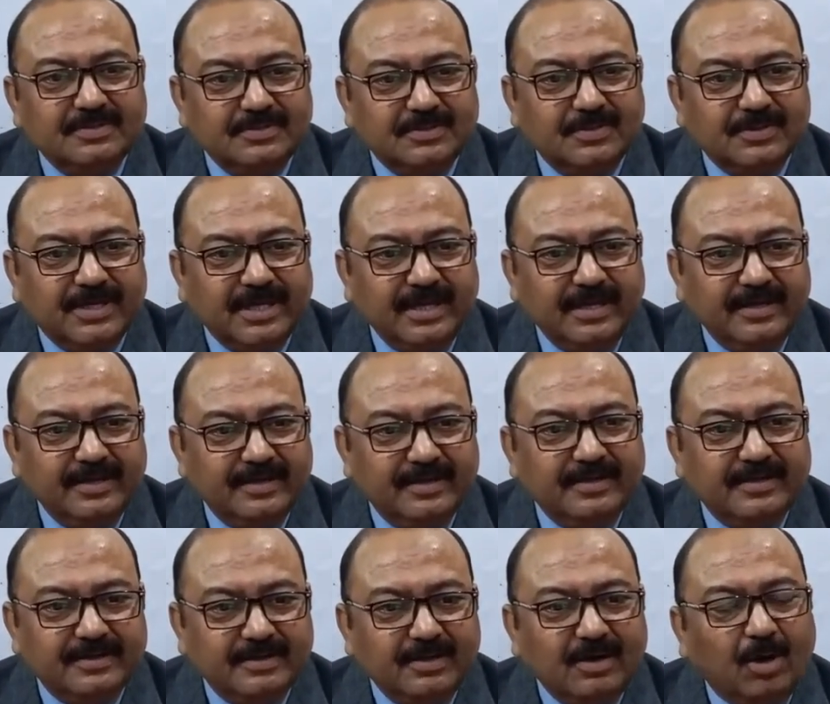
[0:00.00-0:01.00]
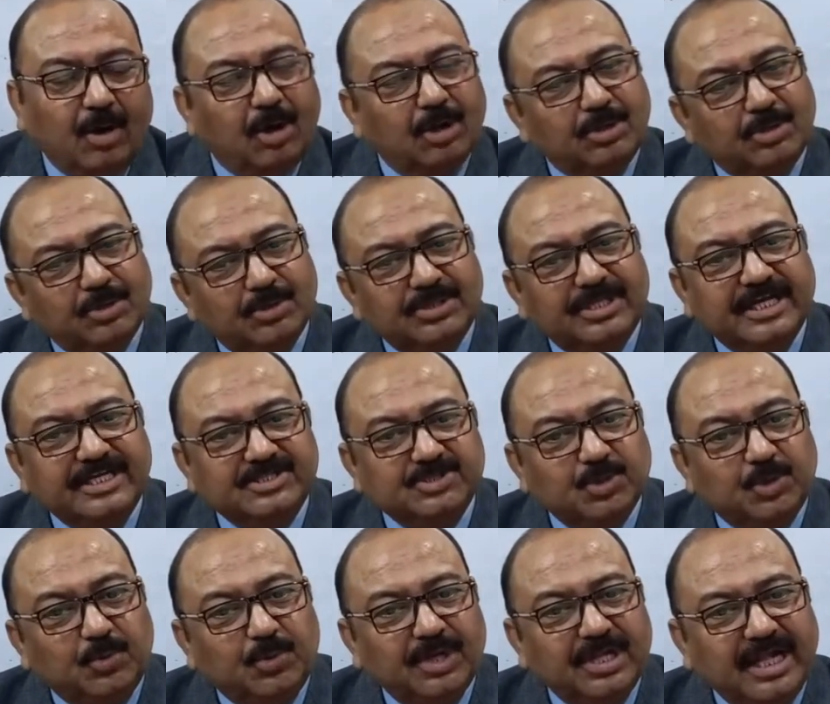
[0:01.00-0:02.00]
Okay, although there is
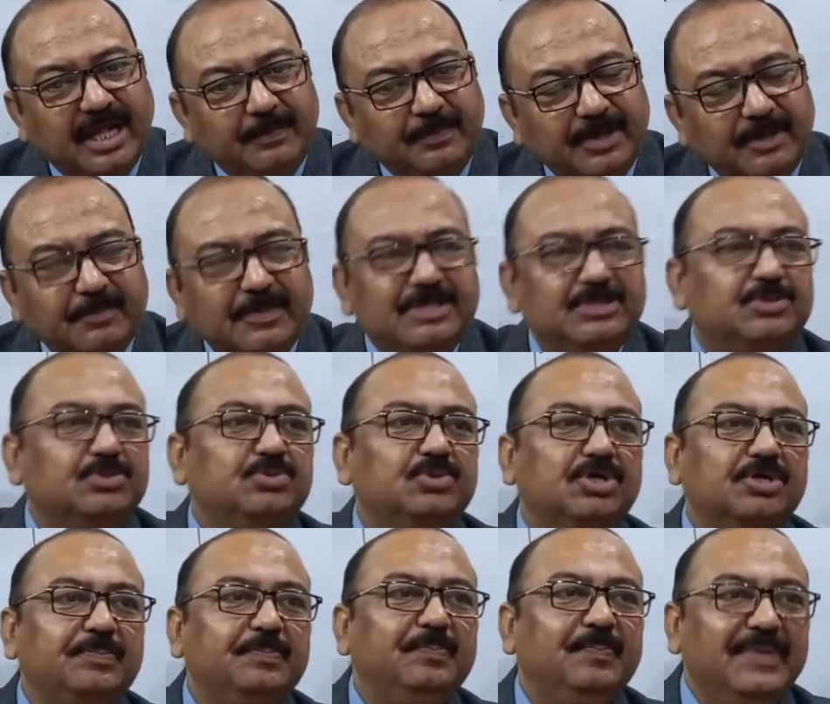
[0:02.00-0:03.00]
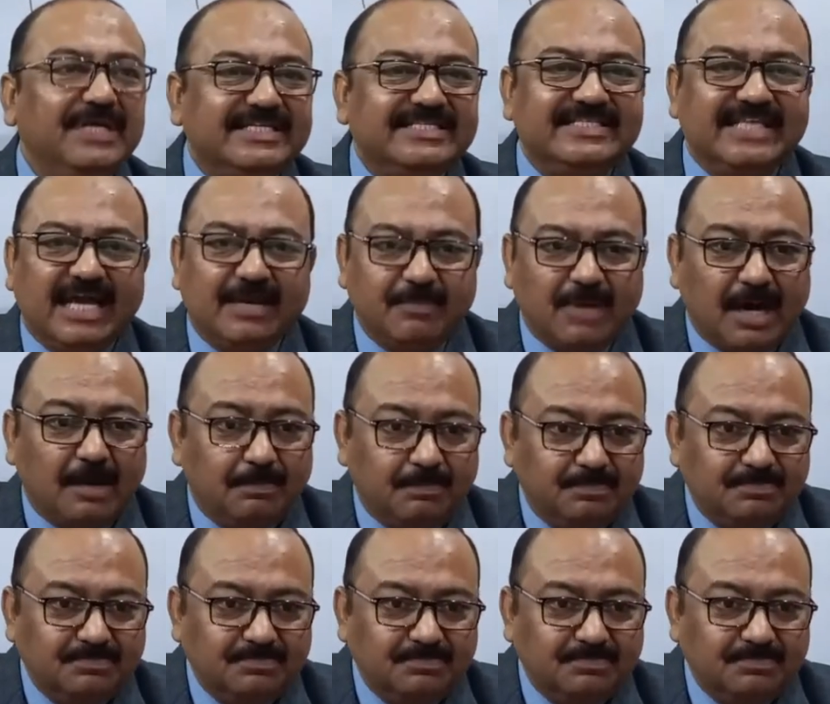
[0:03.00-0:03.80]
overlapping, but do not mix them up.